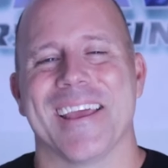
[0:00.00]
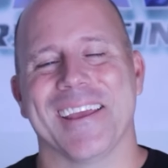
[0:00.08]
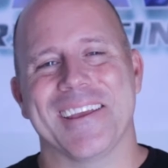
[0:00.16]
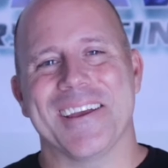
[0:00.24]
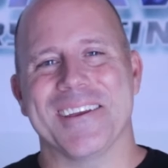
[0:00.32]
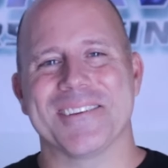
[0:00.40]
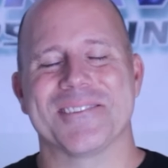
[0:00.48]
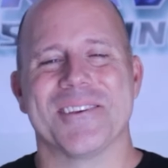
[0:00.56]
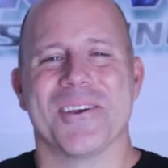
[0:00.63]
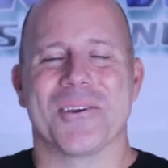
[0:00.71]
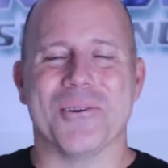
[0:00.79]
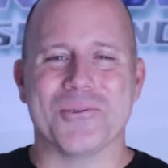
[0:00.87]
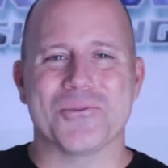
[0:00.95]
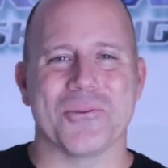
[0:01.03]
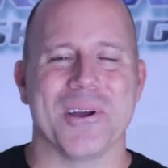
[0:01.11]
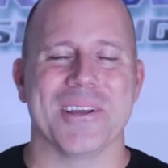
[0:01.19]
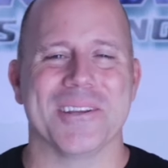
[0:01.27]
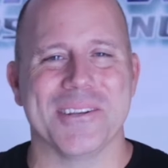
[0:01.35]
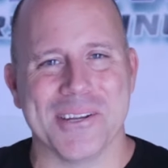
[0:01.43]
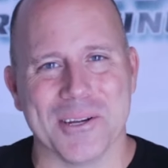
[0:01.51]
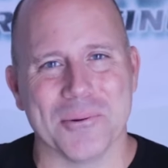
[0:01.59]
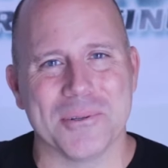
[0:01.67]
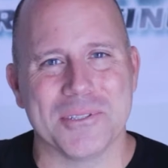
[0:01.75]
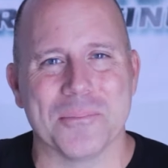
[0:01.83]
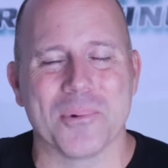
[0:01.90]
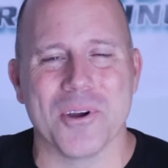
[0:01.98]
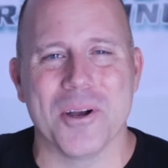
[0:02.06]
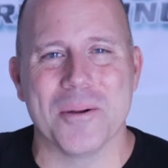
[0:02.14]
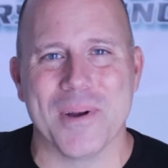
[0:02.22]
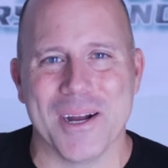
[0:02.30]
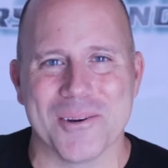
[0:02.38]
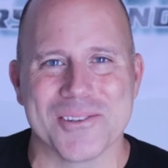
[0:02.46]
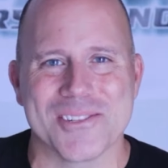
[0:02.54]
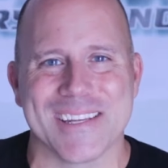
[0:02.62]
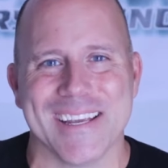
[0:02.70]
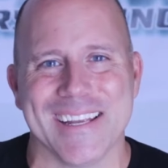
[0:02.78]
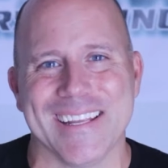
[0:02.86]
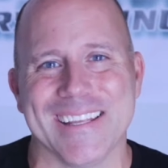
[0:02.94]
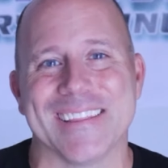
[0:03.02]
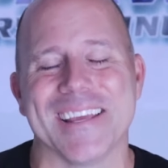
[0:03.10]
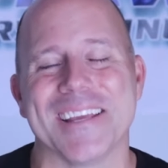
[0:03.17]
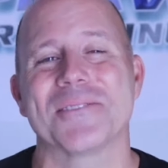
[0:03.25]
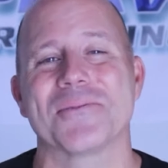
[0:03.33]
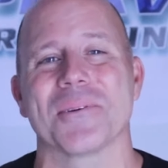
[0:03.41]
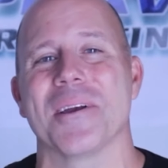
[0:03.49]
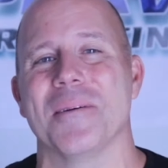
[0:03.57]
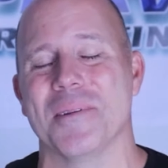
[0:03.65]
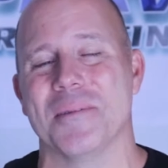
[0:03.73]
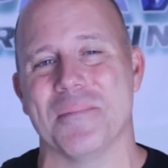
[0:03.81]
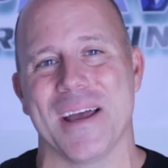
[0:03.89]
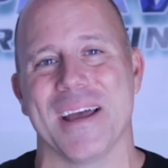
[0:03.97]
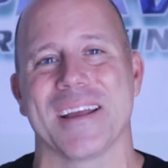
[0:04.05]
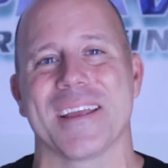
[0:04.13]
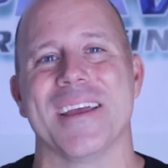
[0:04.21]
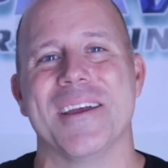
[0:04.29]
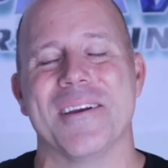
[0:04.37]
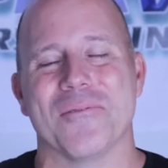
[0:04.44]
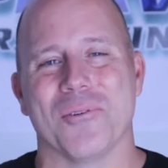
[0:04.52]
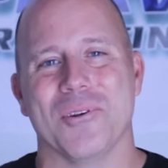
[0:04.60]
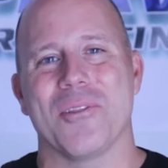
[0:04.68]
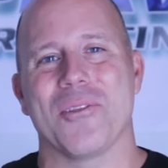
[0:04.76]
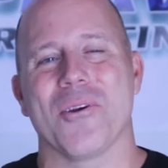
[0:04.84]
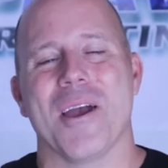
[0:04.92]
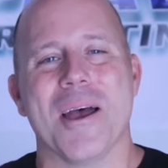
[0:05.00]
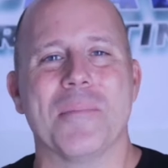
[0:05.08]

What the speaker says: Hey guys, Coach Ryan here with DuPraw Powerskating. Thanks for coming back for another